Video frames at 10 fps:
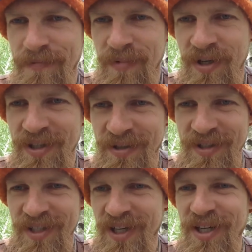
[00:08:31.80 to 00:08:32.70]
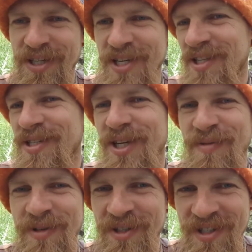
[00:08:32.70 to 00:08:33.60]
Right? I say this
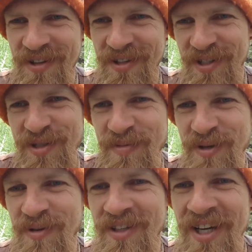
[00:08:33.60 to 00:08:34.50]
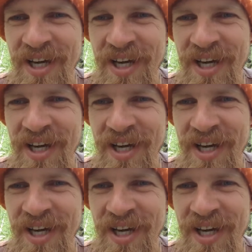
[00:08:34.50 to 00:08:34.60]
again because I think it's a big one.